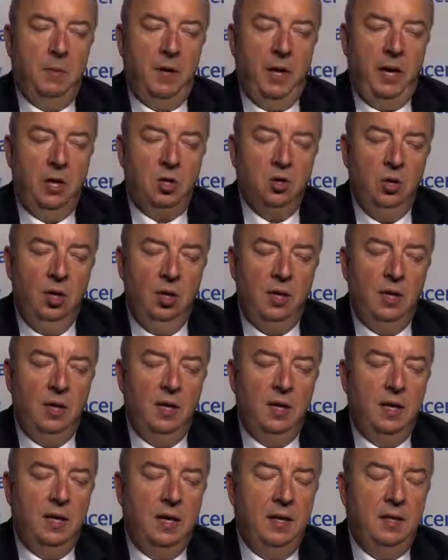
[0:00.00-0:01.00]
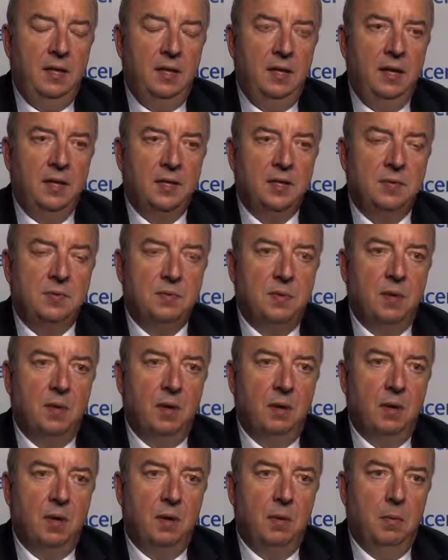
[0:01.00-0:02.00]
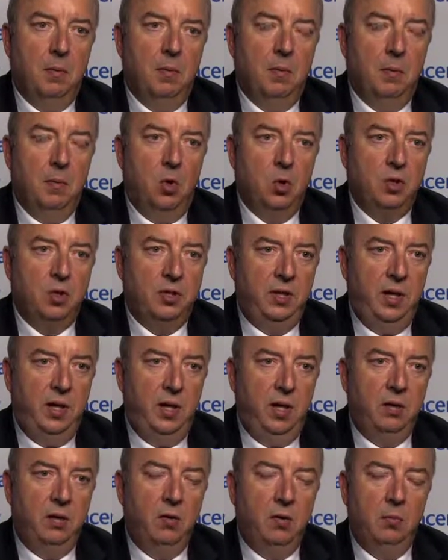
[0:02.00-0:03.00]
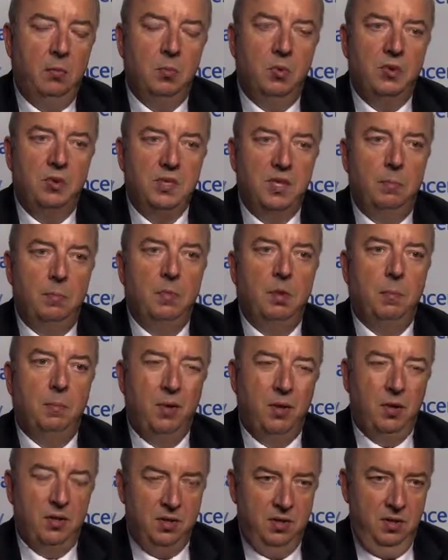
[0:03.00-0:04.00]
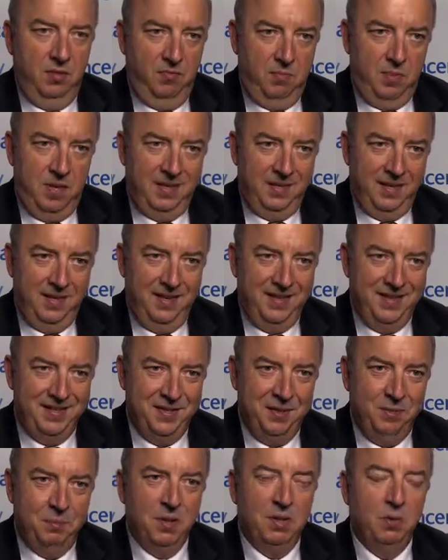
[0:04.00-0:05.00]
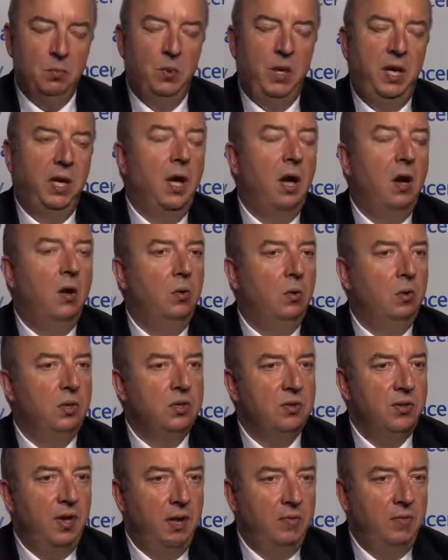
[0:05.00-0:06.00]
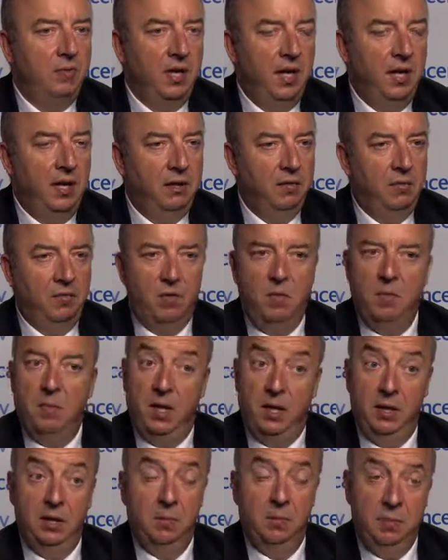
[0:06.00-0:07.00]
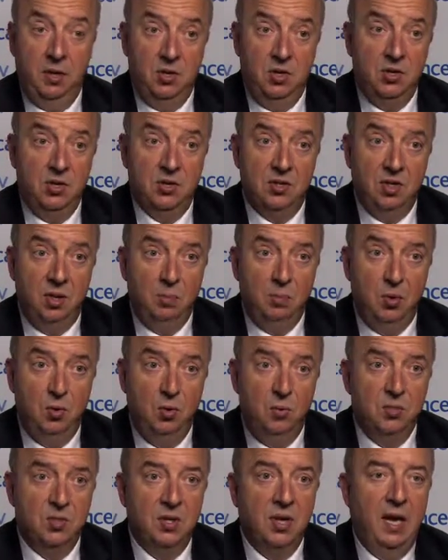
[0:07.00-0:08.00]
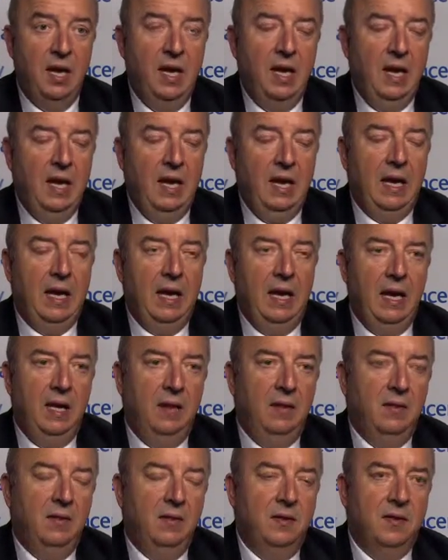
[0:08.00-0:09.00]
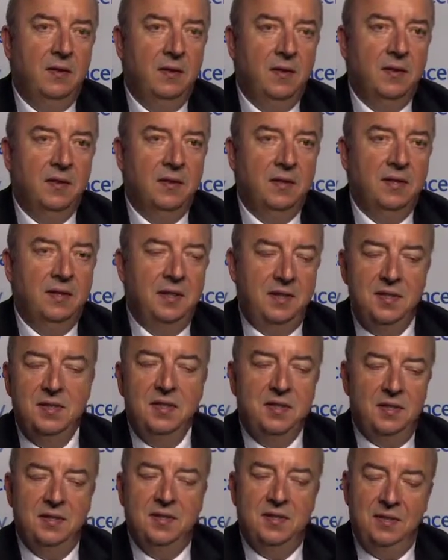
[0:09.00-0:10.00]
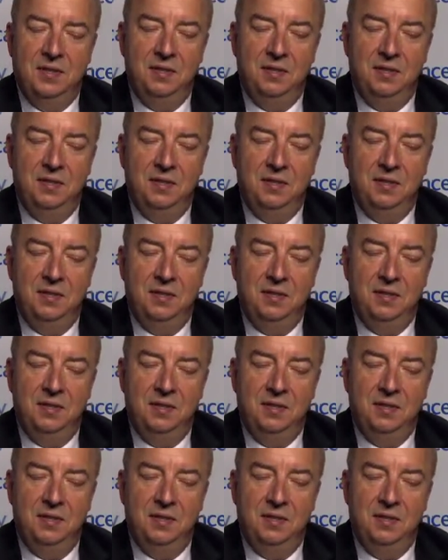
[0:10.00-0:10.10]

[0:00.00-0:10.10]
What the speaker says: Actually, it is mostly hormone receptor positive breast cancer, but we now also have data from other patient subgroups, and this is